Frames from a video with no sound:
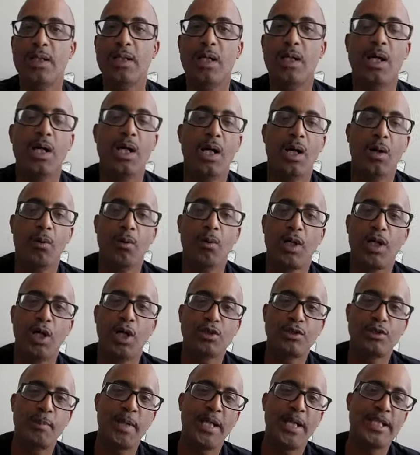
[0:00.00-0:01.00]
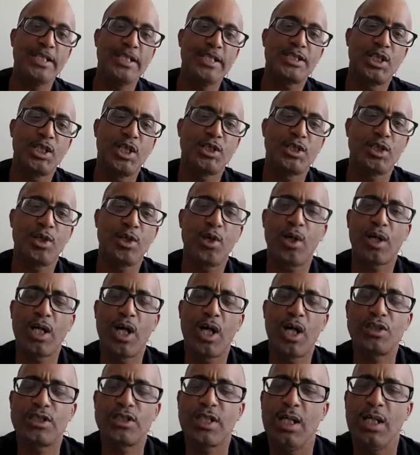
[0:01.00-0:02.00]
okay. Well, Coach, man, that's good to hear,
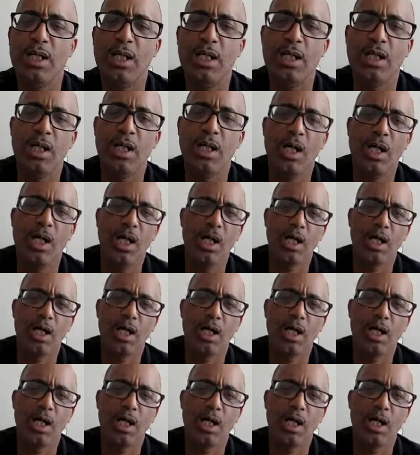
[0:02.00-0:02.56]
Coach. Uh,